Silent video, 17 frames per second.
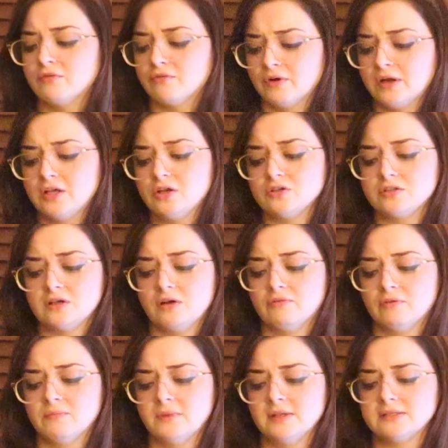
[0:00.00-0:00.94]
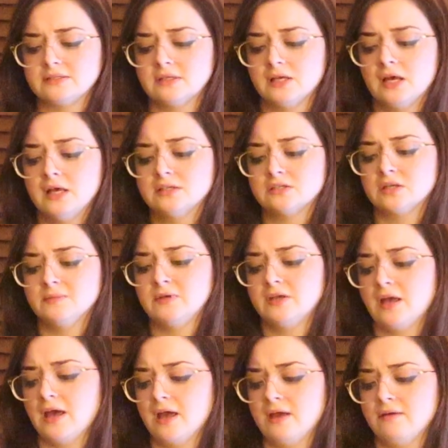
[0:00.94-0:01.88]
You're freeing yourself from this. This could
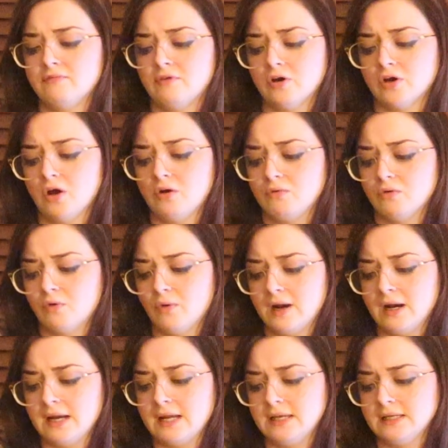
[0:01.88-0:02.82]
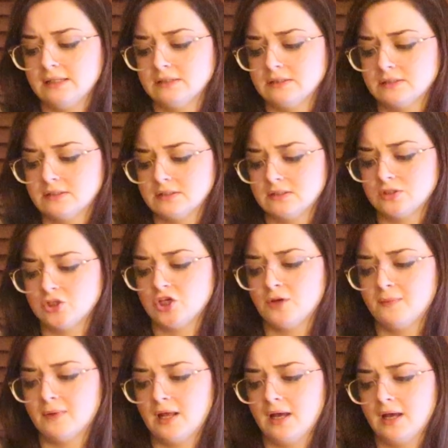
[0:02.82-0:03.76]
be a Virgo, Aquarius,
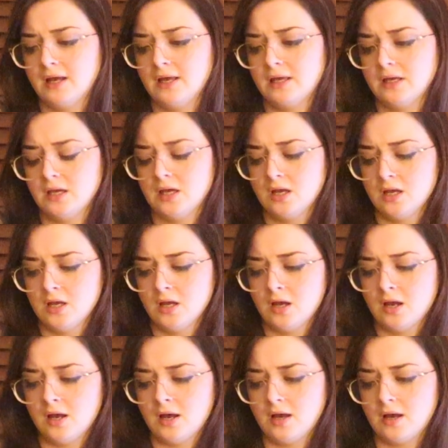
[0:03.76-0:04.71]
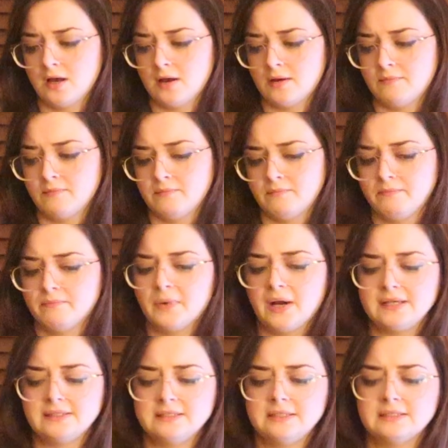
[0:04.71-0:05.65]
Gemini, um,
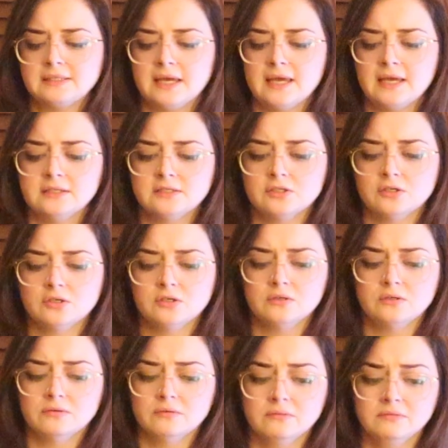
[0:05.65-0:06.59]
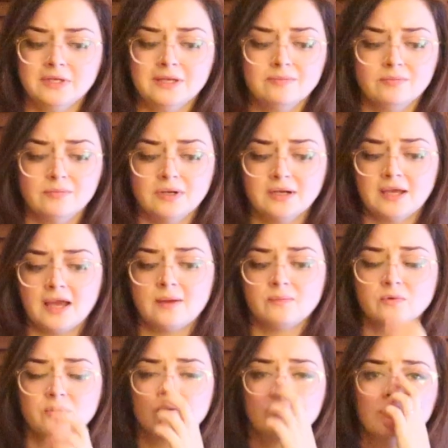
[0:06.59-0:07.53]
Pisces, Cancer, Libra,
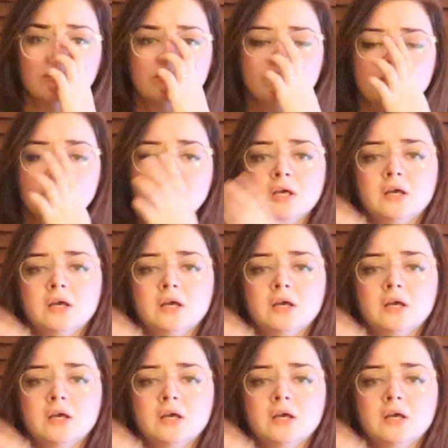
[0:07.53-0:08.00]
Capricorn.